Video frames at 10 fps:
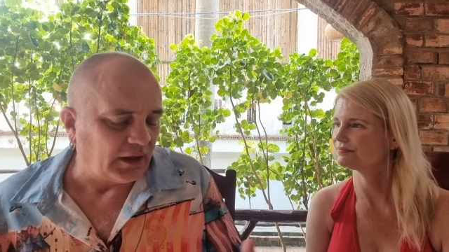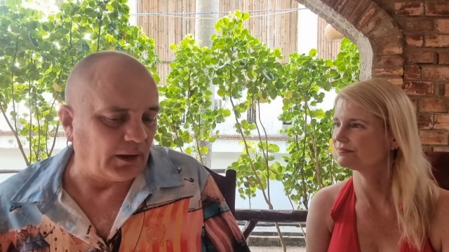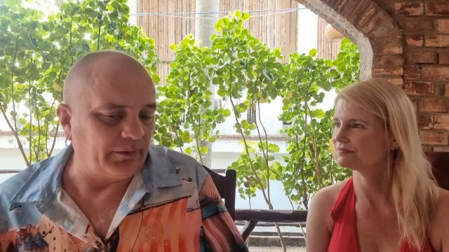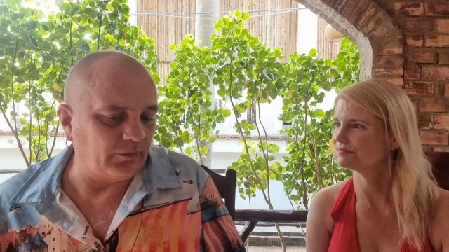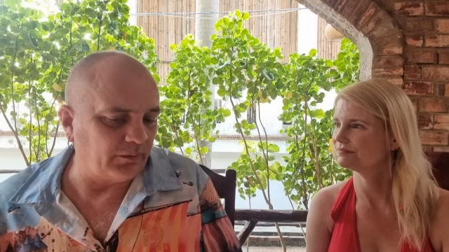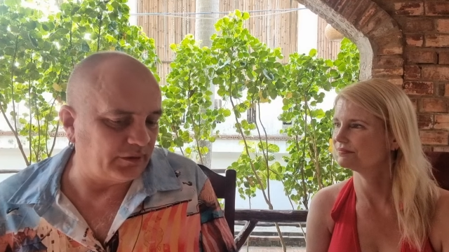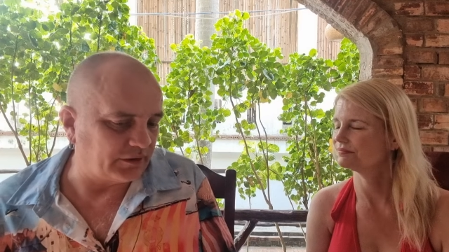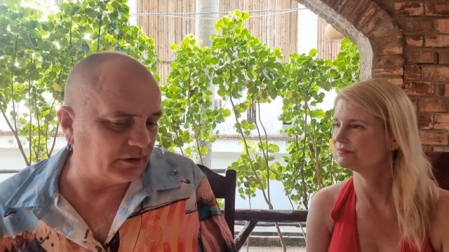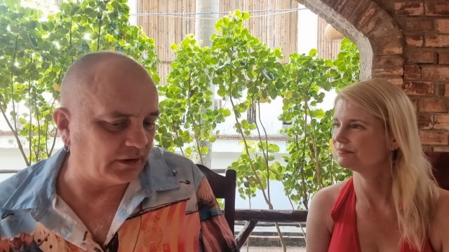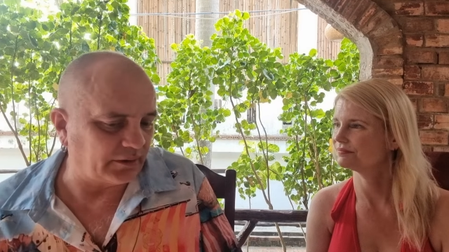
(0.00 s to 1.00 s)
Speaker 1: I mean, when we
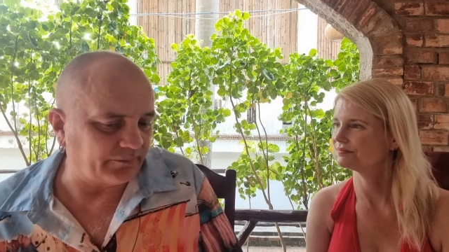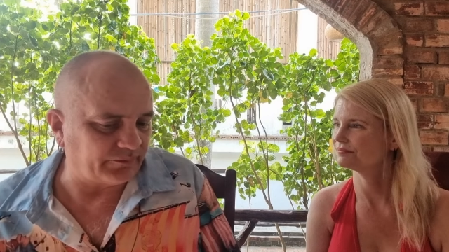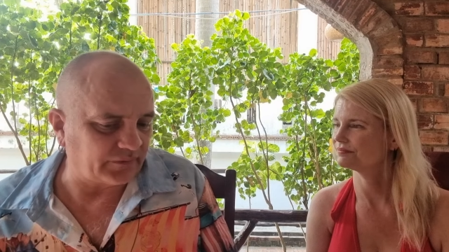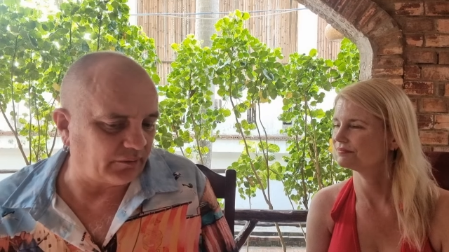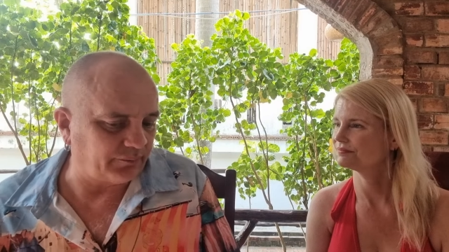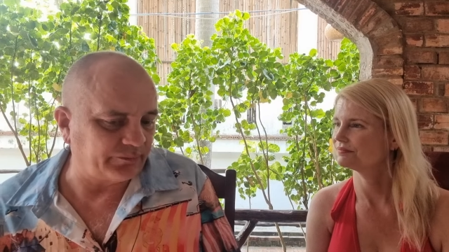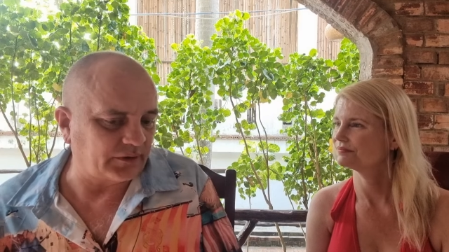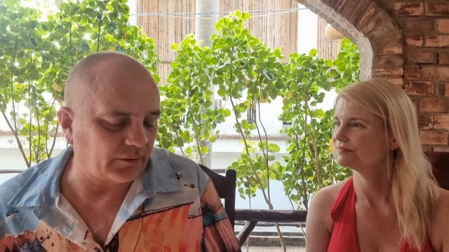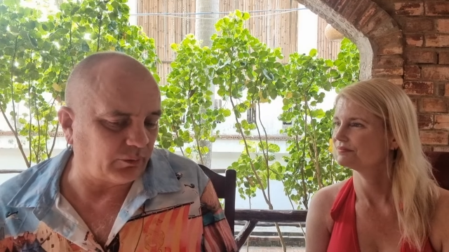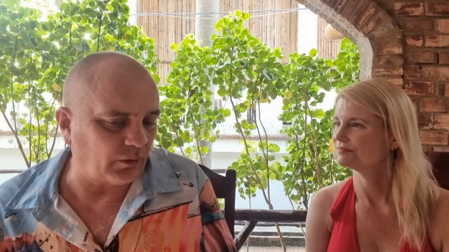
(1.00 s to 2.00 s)
do the the,
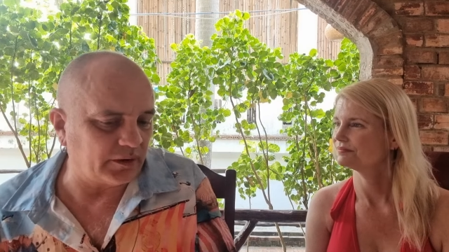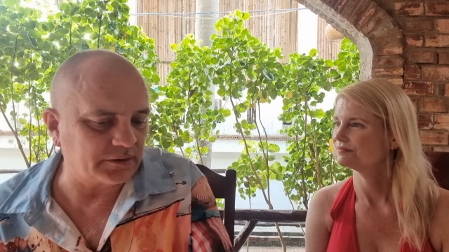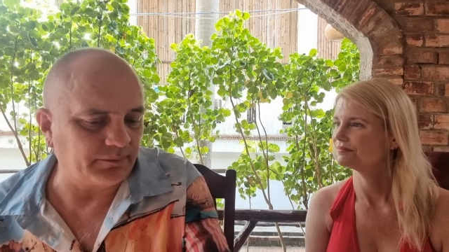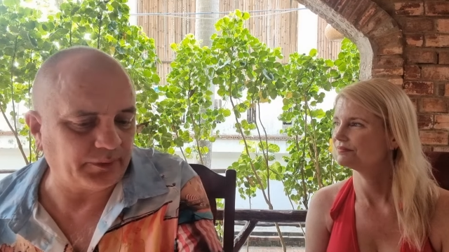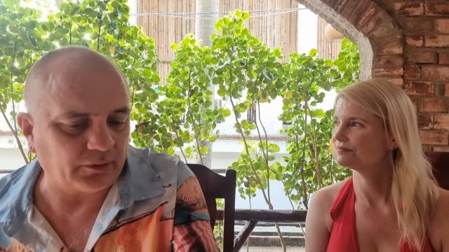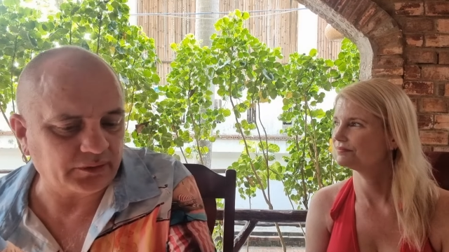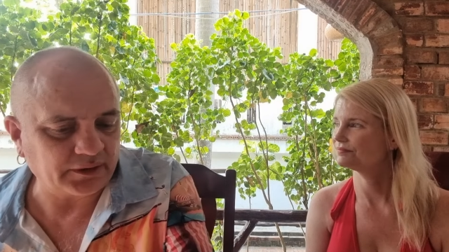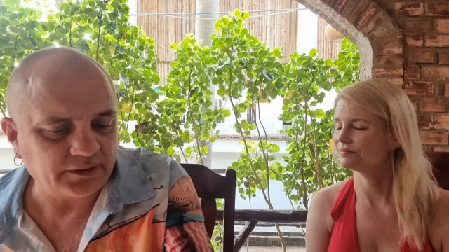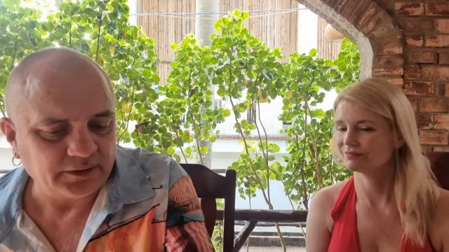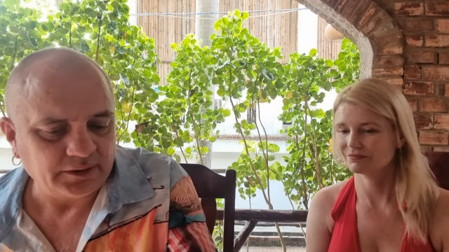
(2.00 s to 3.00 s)
the Weizen bowl,
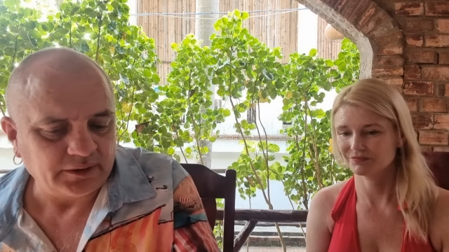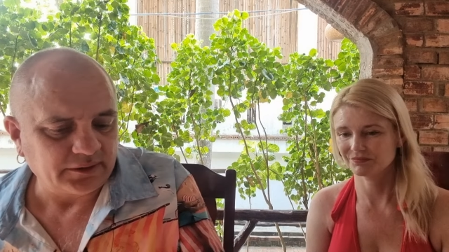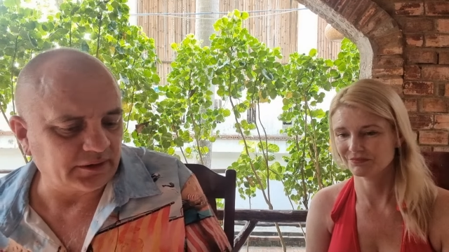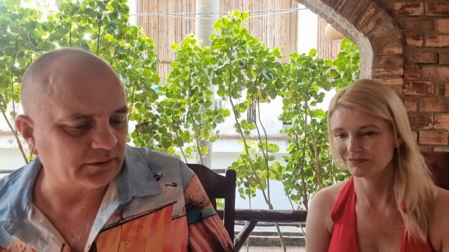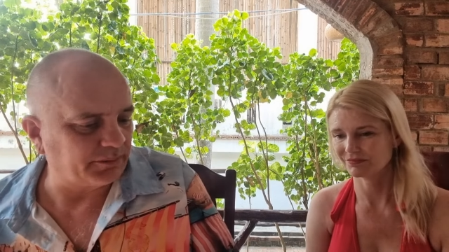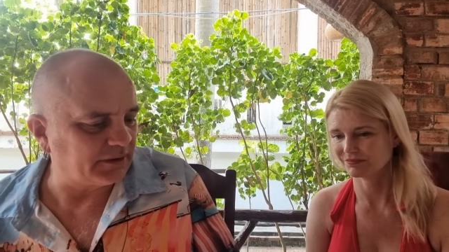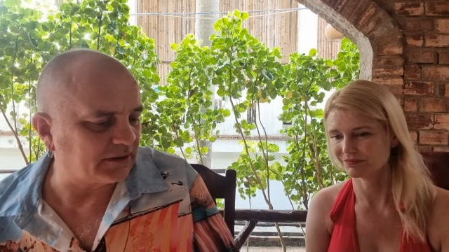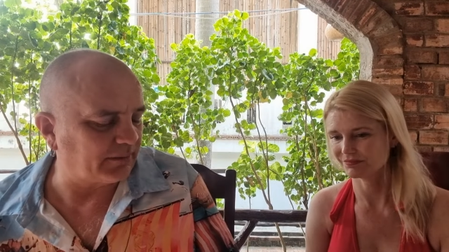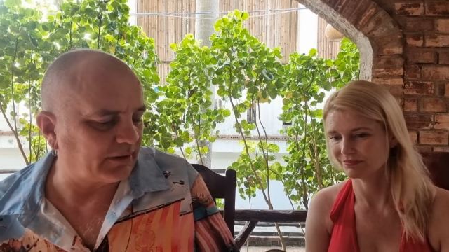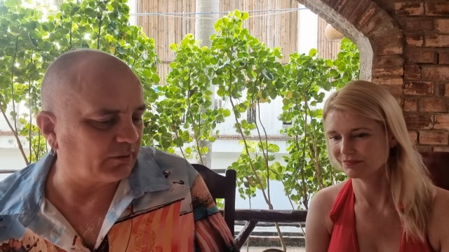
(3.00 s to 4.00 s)
this would be
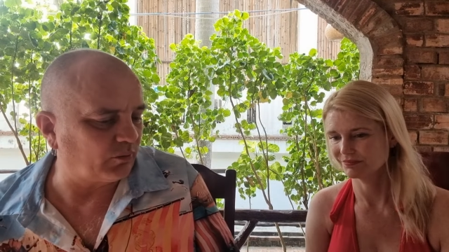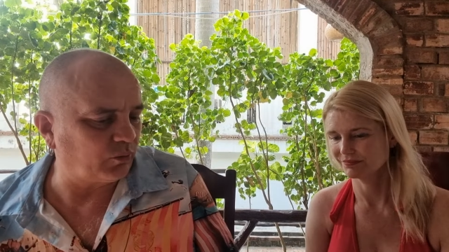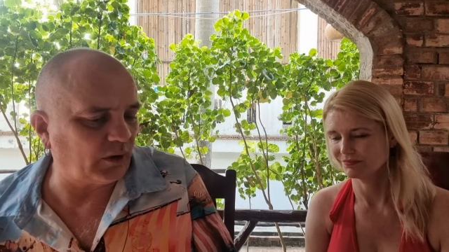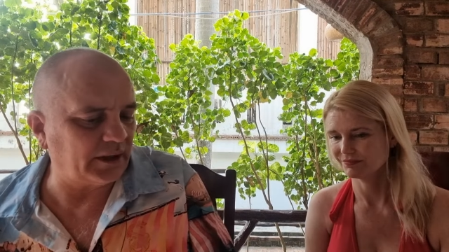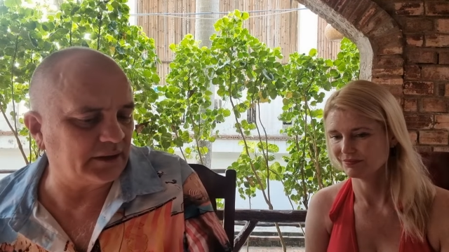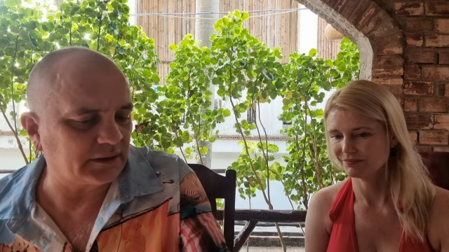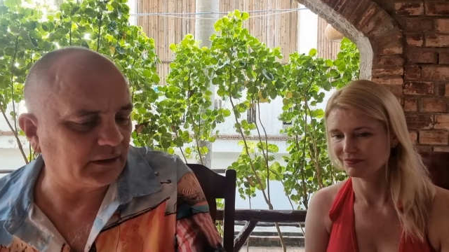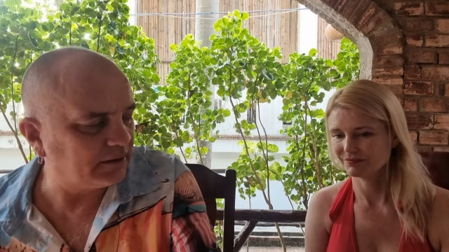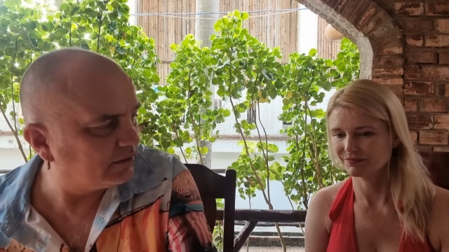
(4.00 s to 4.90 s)
something way to